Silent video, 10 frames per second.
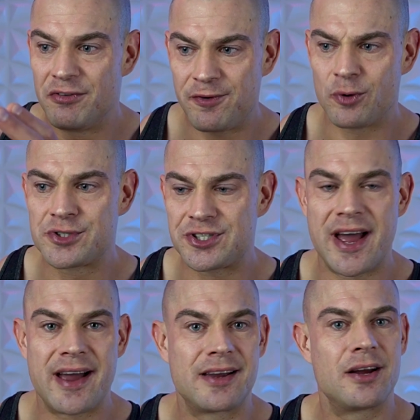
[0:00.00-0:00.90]
Full
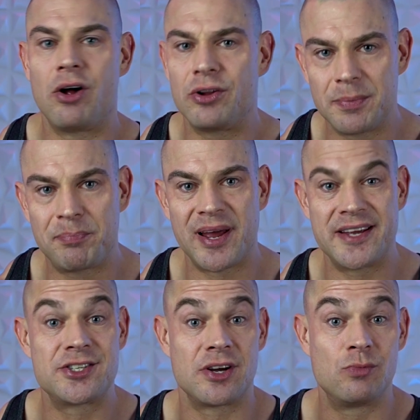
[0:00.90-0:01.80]
stack, all the
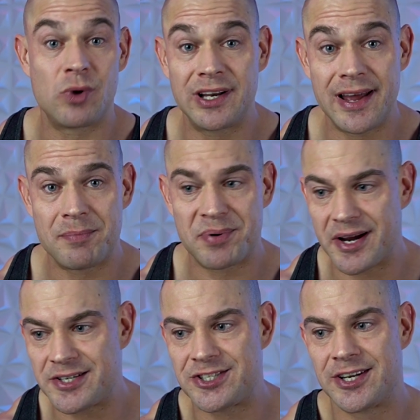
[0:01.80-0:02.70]
plates on one leg
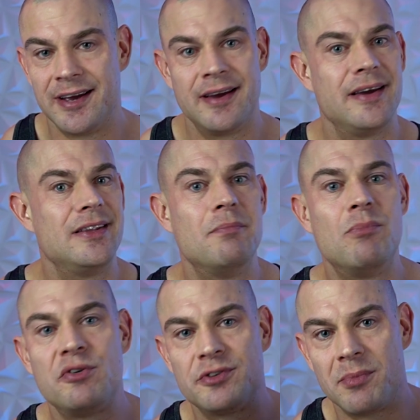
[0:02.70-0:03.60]
press, and then
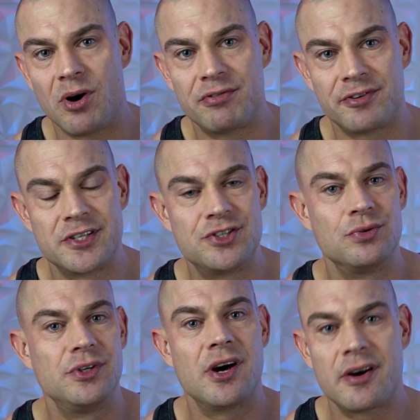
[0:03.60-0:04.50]
move them over
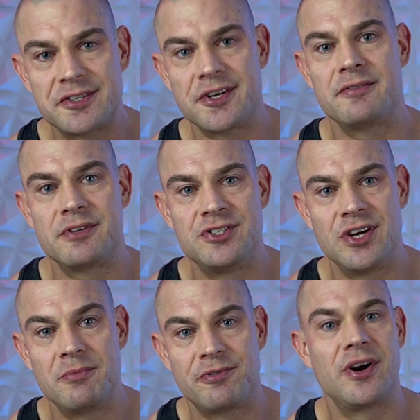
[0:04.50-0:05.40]
to the other side of the
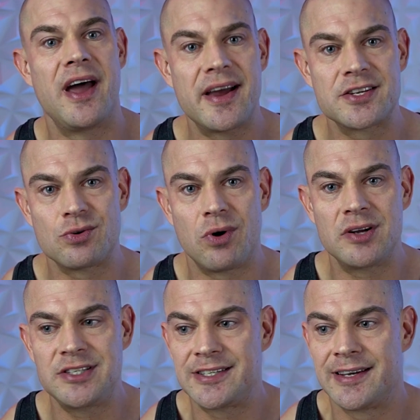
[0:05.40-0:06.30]
gym for the hack
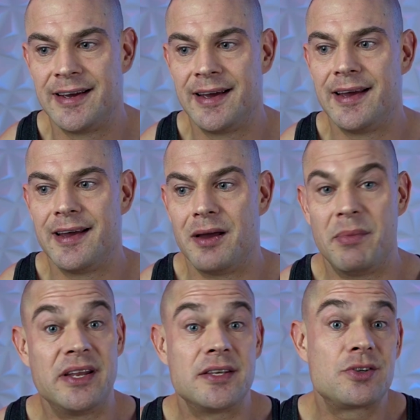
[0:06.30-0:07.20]
squats.
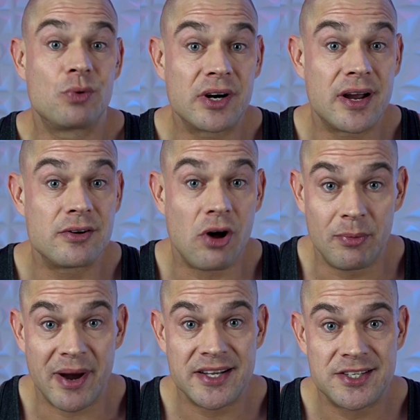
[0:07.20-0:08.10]
Man, that's a workout
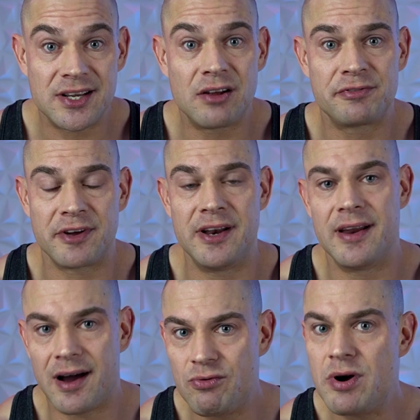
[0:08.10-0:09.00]
all by itself, and
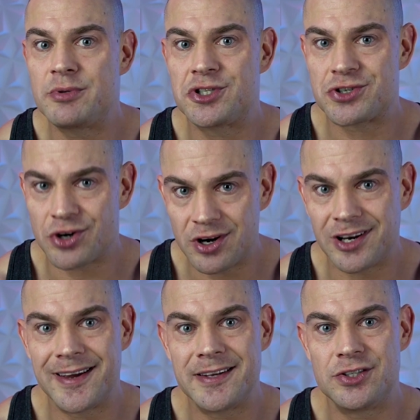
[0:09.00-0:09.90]
now I'm
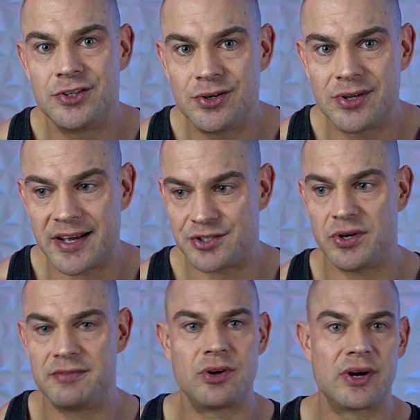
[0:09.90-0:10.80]
struggling to do that. So
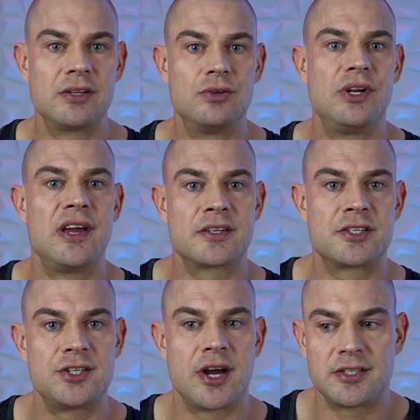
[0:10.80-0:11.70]
even though I can do the
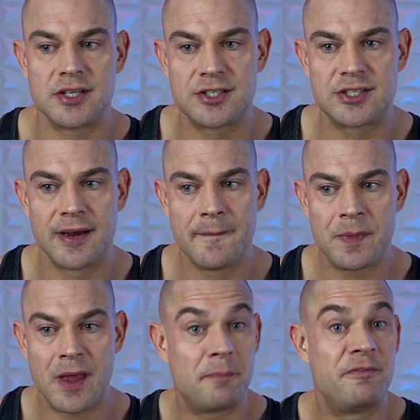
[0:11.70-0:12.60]
exercises
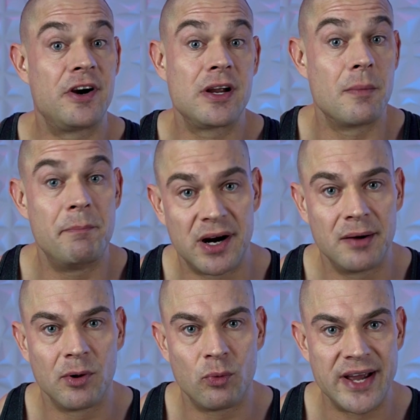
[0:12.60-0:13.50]
at very
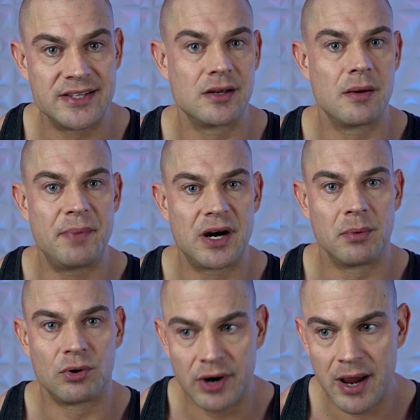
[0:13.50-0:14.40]
comparable weight and
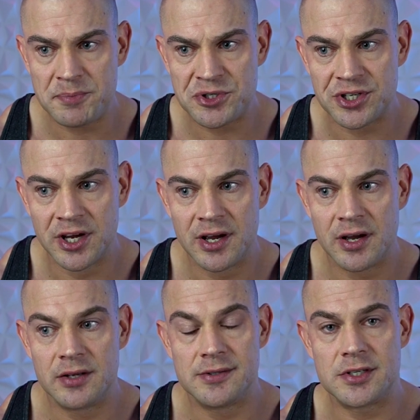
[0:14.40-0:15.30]
comparable reps,
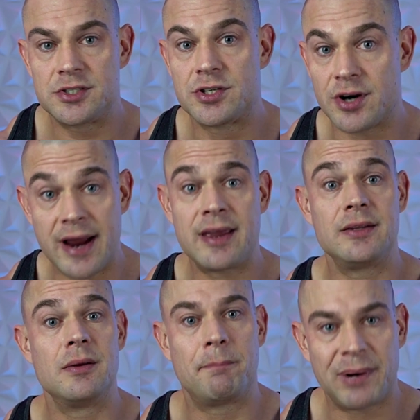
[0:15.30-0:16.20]
just
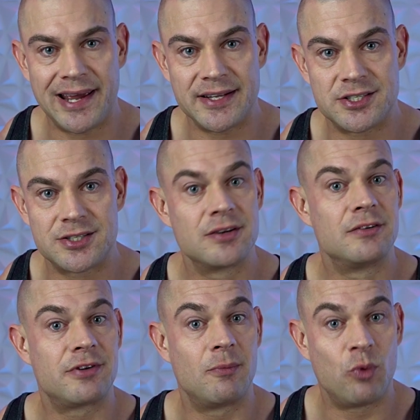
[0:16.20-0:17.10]
dragging the plates
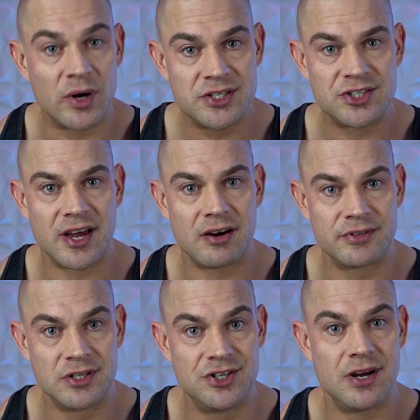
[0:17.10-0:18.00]
from one side
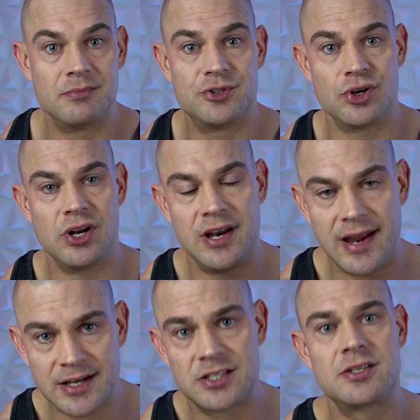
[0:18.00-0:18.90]
of the gym to the
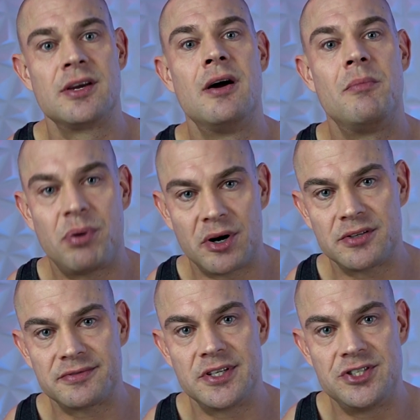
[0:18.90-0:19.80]
next
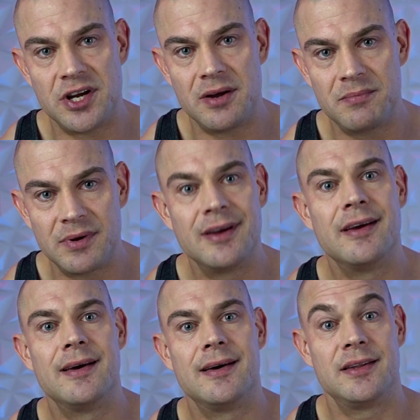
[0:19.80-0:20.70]
part of the gym,
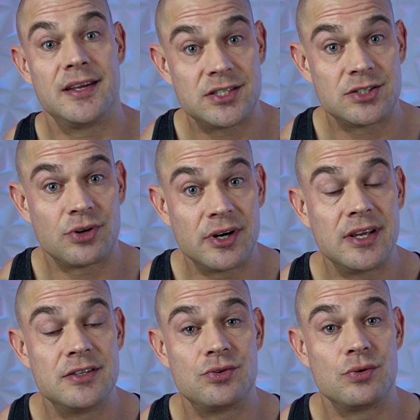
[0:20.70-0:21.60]
that's
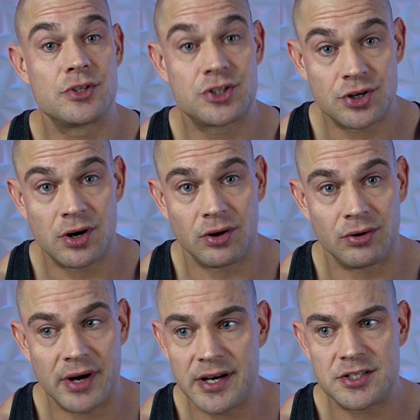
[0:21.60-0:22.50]
turning into a
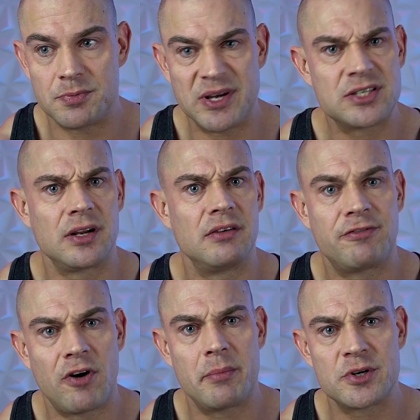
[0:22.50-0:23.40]
struggle, right? It's basically a
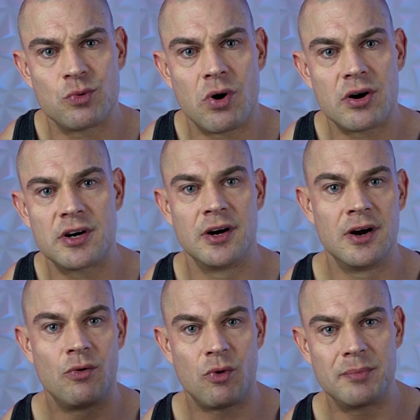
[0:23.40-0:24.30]
farmer's walk,
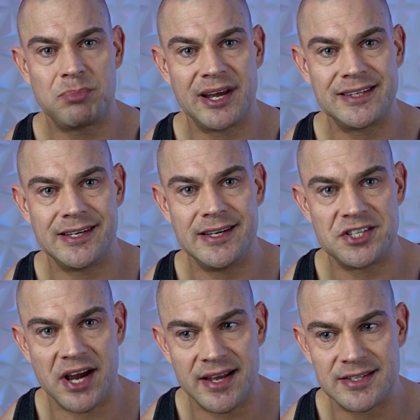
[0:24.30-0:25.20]
one plate in
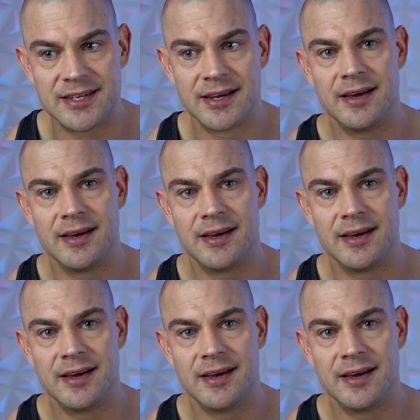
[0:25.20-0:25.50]
each hand,